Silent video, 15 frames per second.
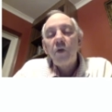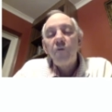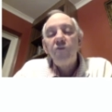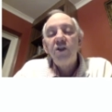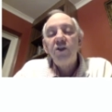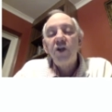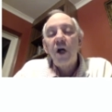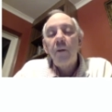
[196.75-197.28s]
For
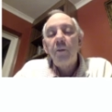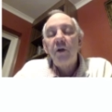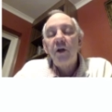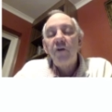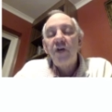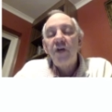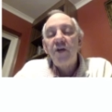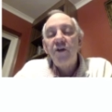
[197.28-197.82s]
example,
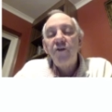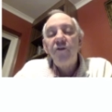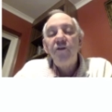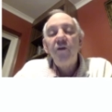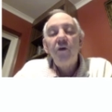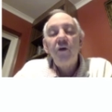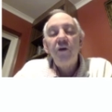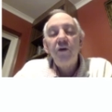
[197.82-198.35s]
if n is
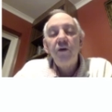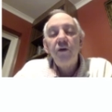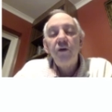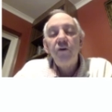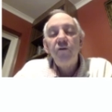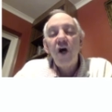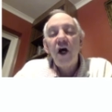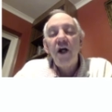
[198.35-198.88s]
4, you
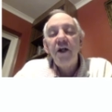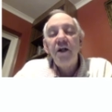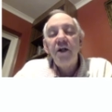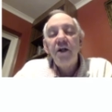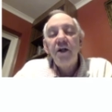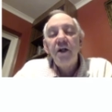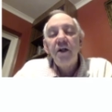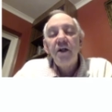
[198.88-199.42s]
can write
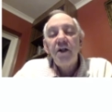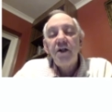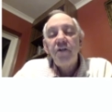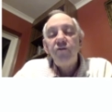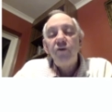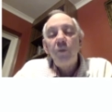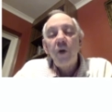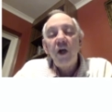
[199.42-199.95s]
the
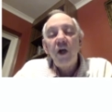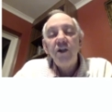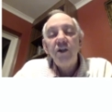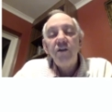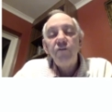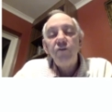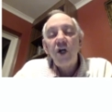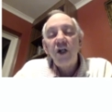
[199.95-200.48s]
different ways
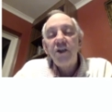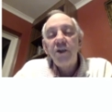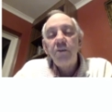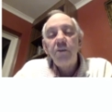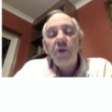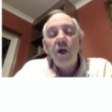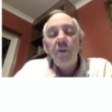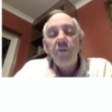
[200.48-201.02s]
of writing
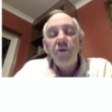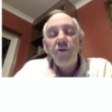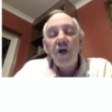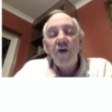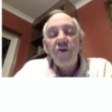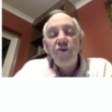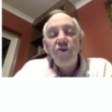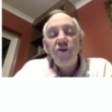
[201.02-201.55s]

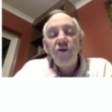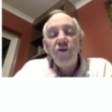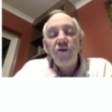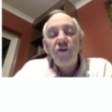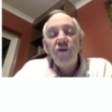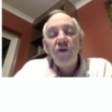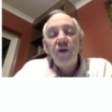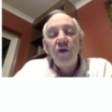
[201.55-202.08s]
permutations